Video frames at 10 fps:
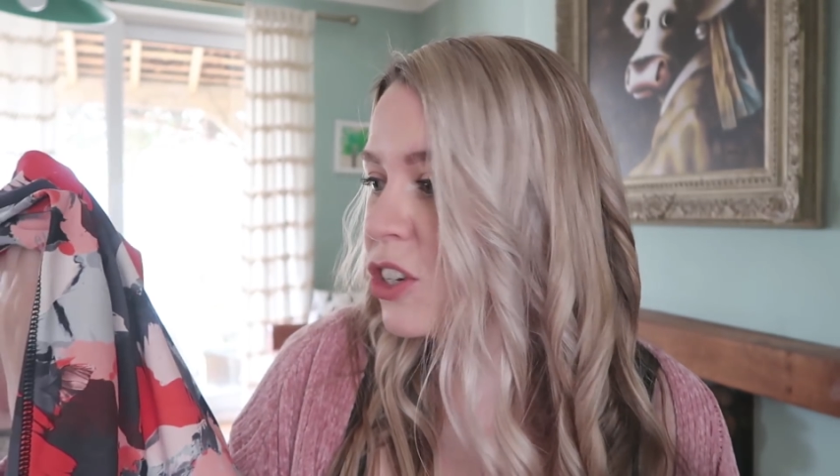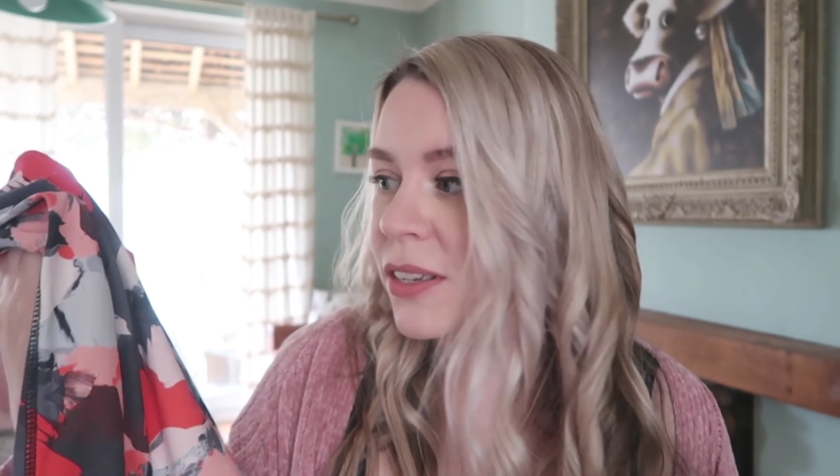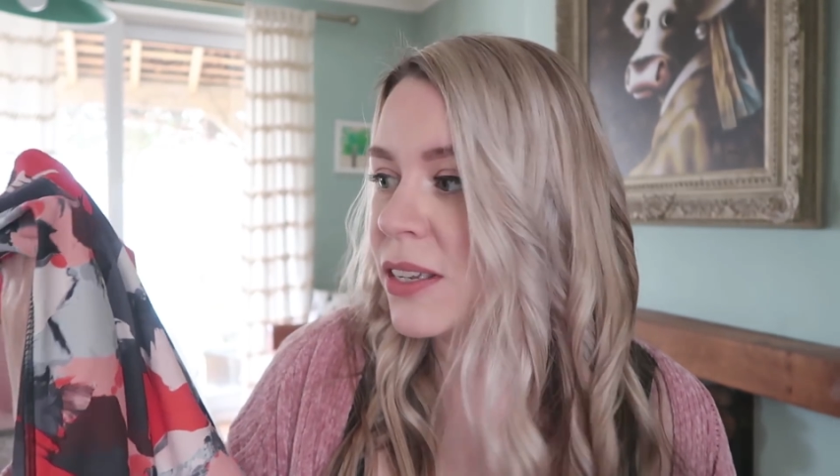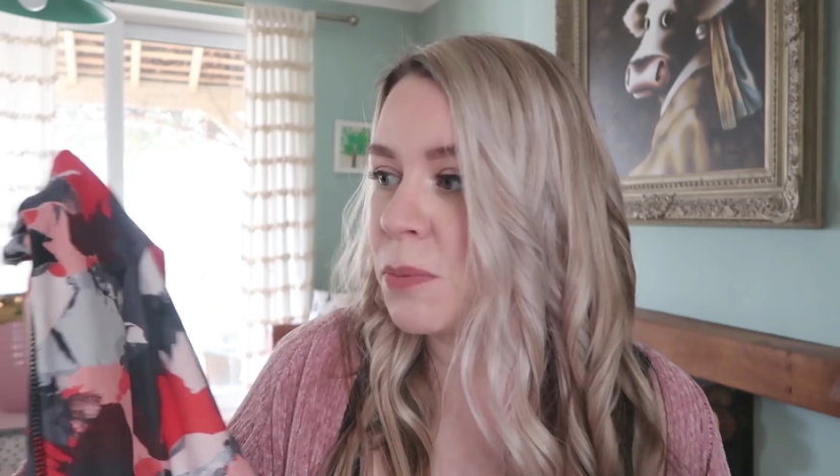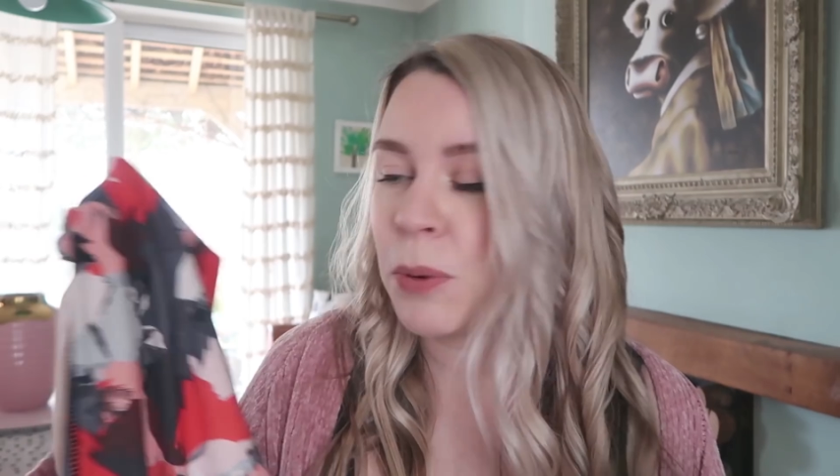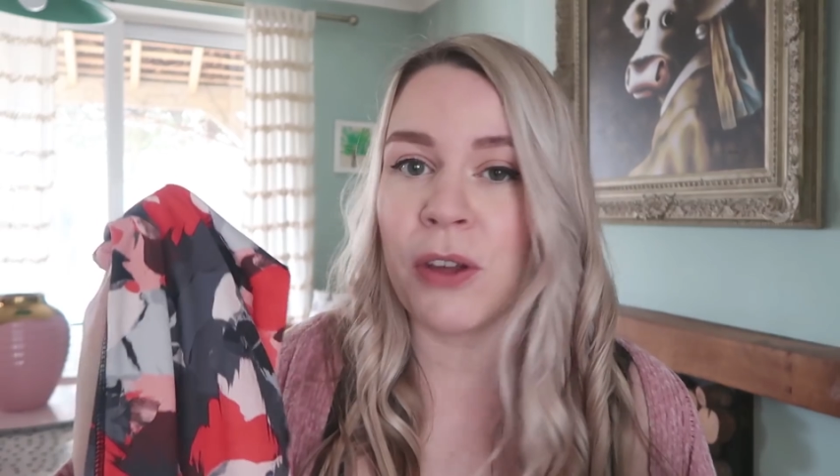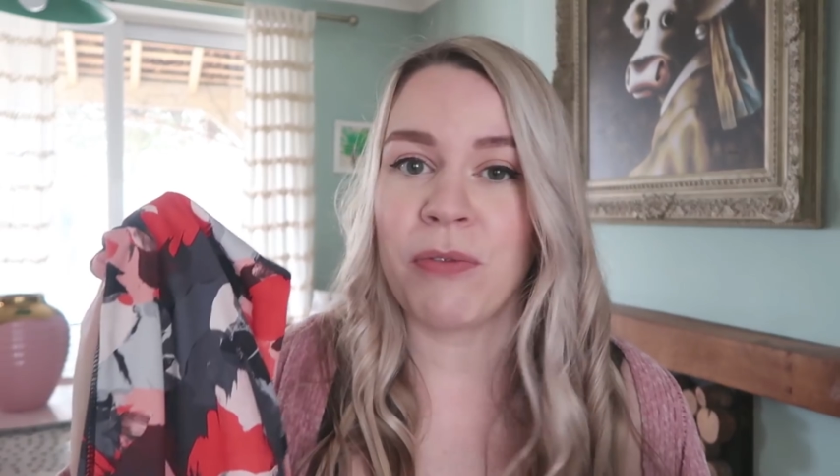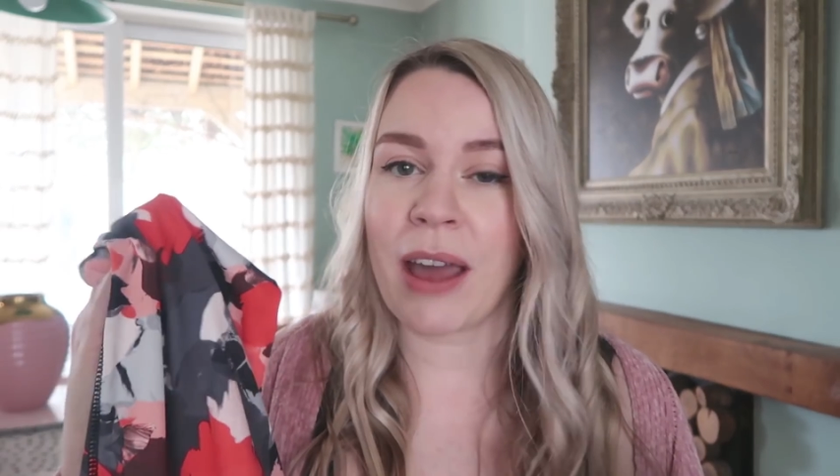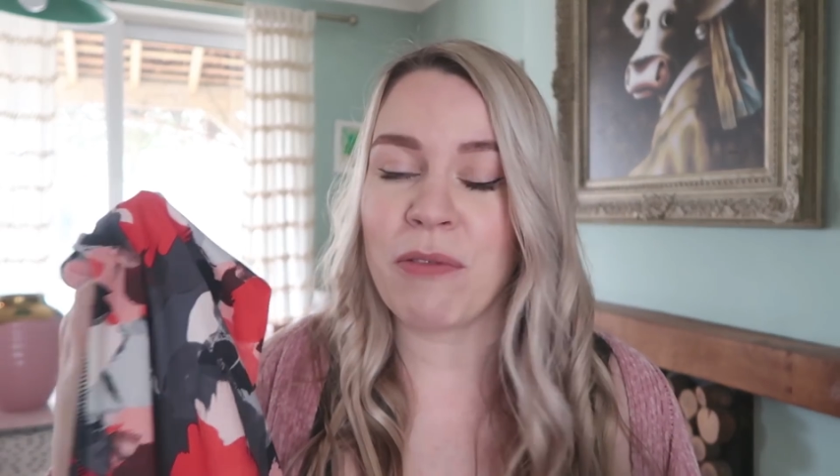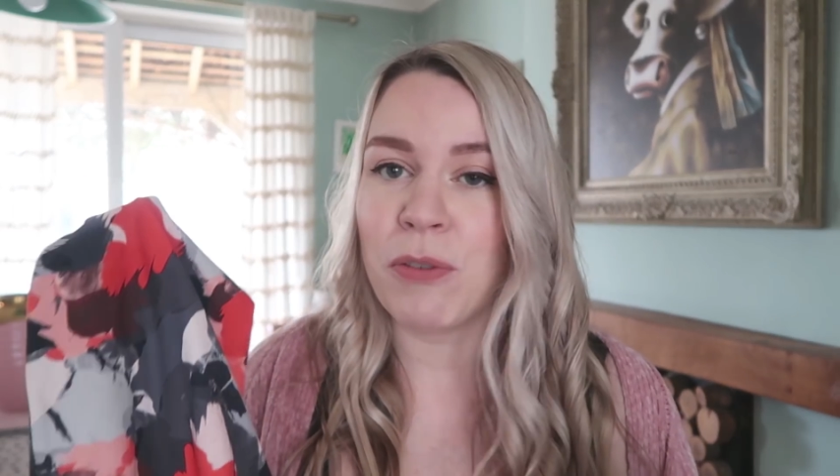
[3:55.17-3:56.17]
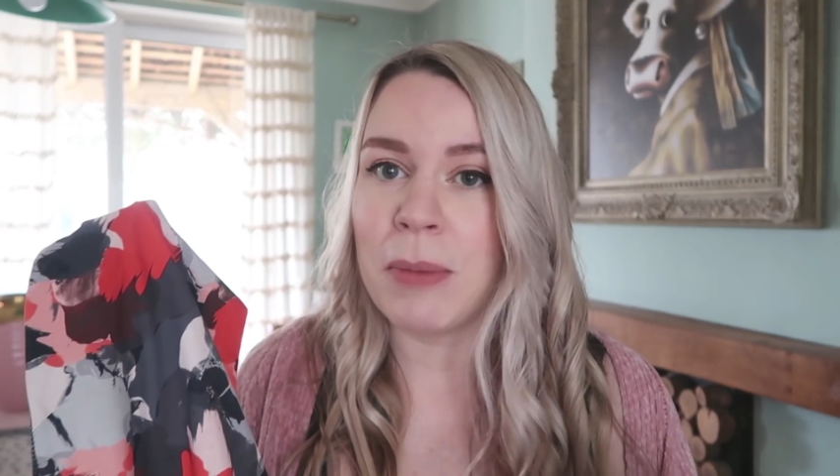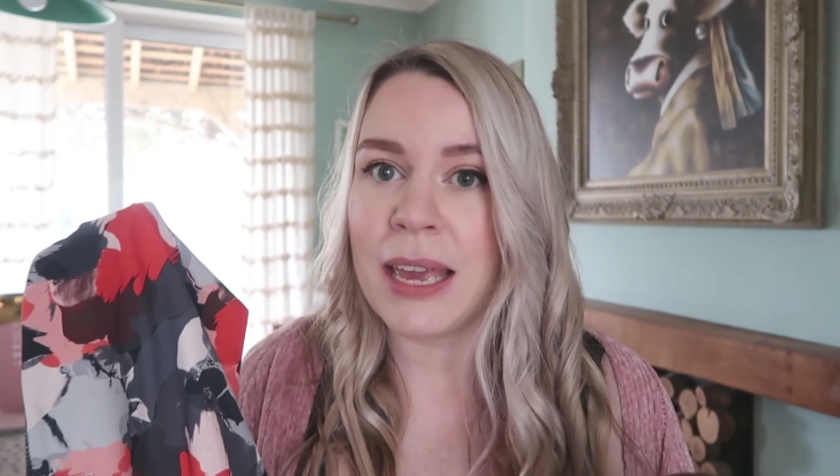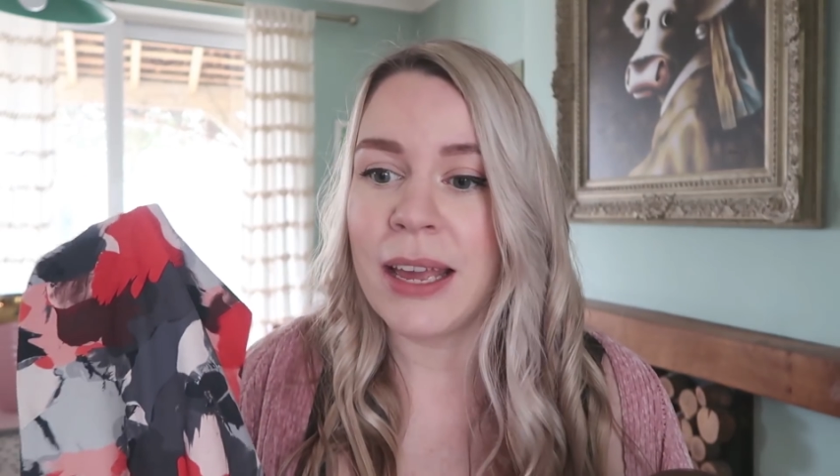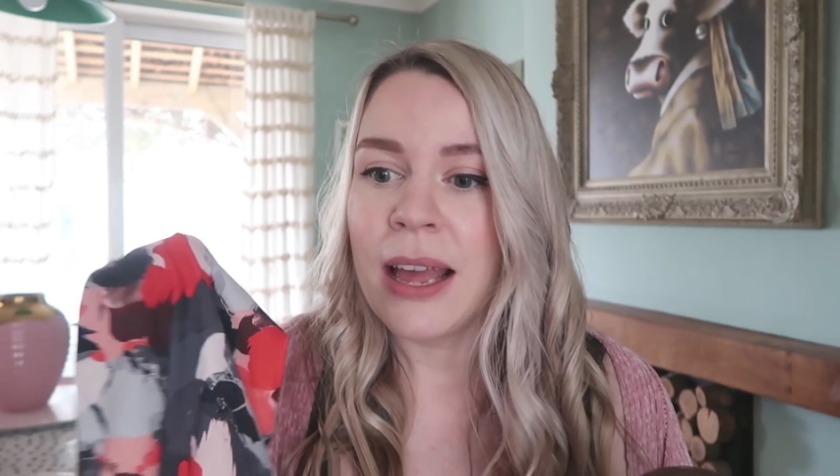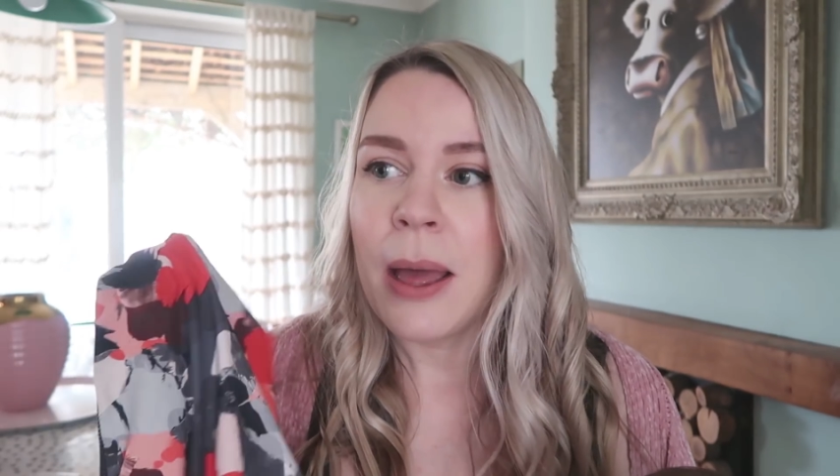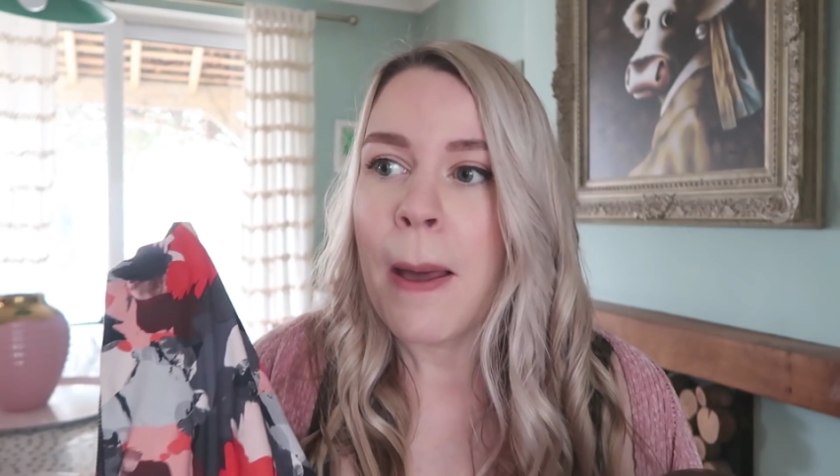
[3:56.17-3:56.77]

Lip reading: just perfect for me.